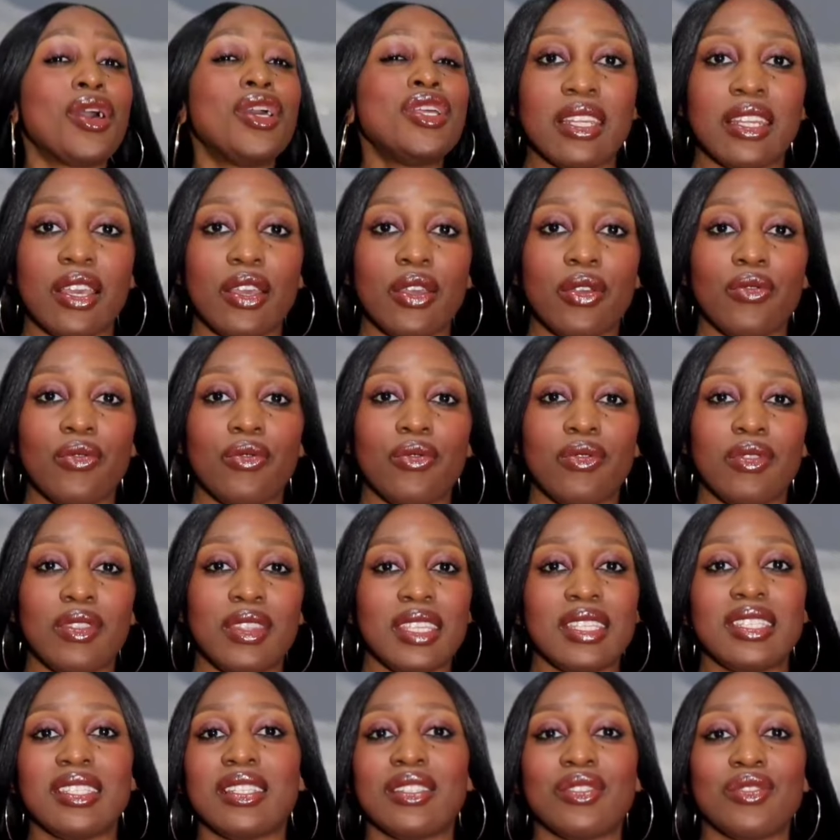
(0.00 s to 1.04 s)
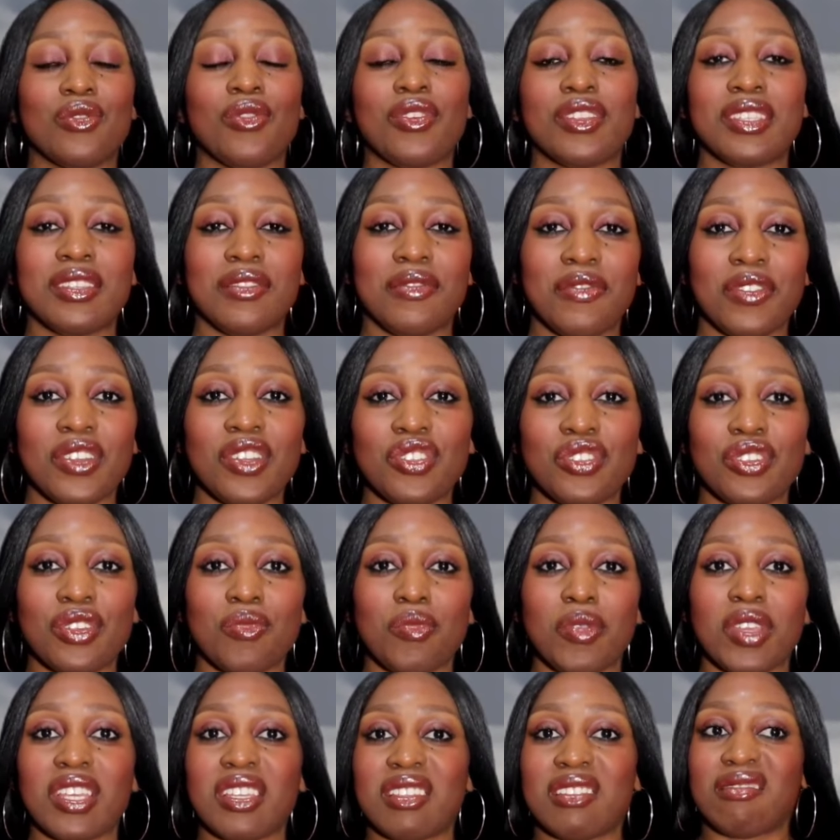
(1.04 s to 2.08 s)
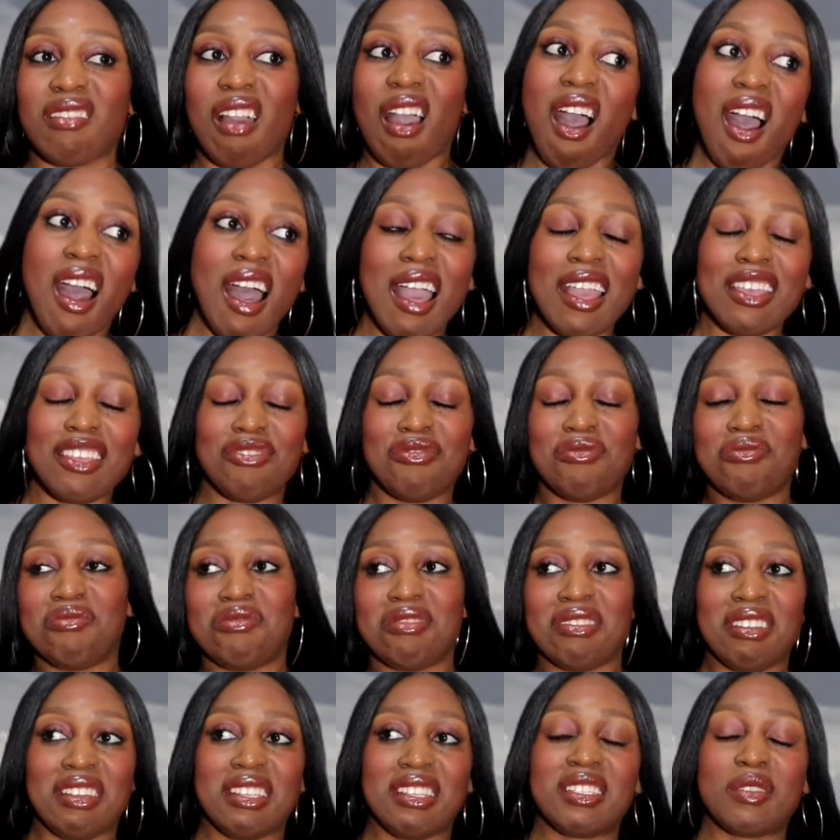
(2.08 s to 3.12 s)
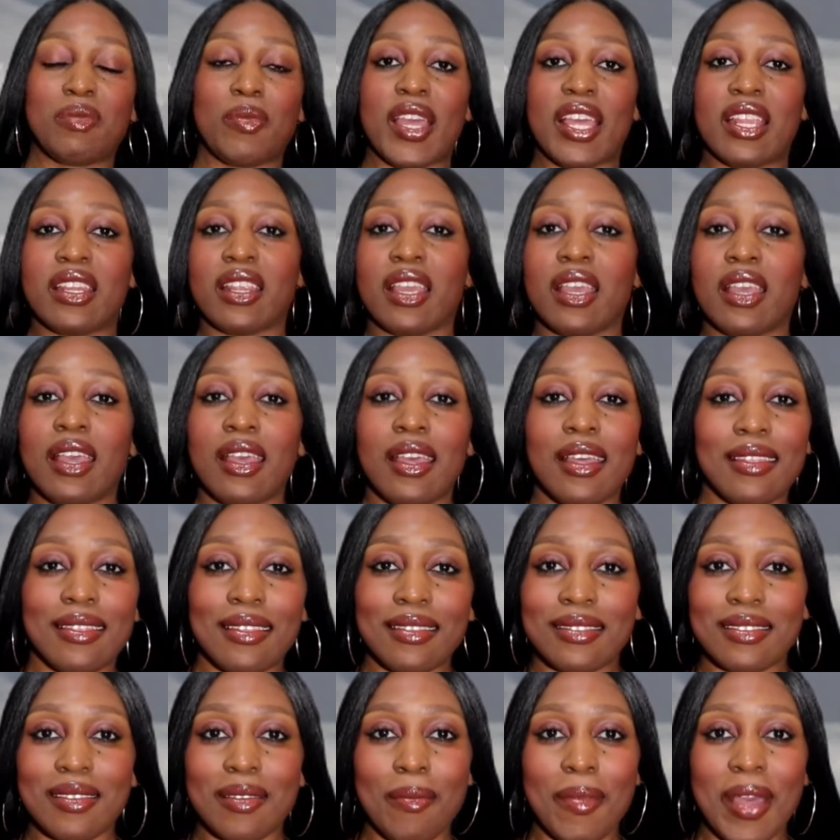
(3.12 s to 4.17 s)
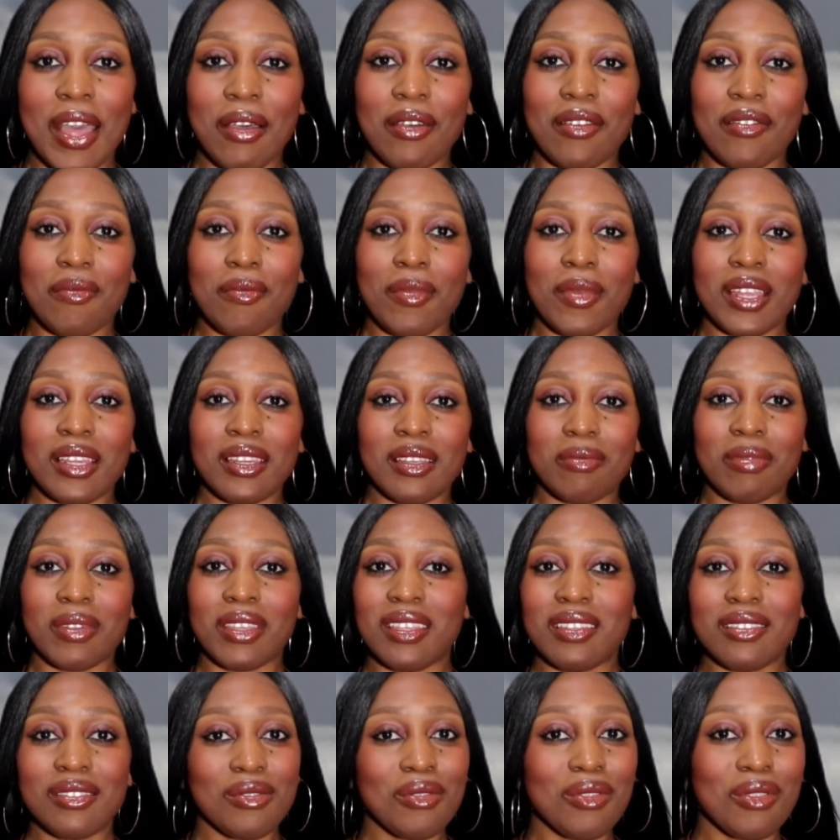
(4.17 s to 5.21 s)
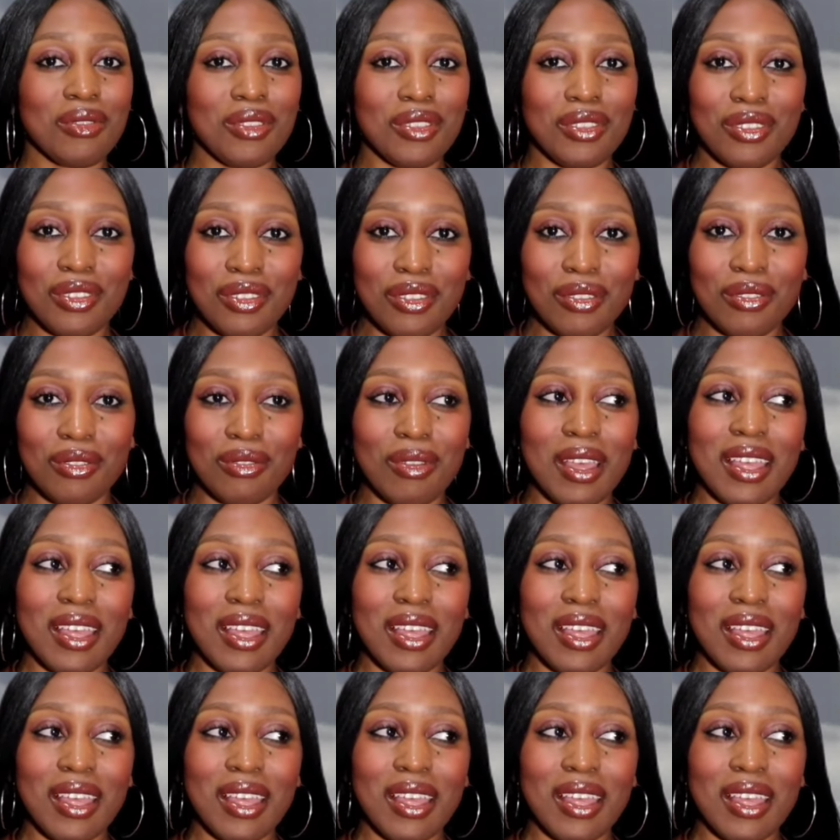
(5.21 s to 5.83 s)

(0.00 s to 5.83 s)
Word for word: You know, this is not sufficient because I usually spend this amount of money, but he's not you.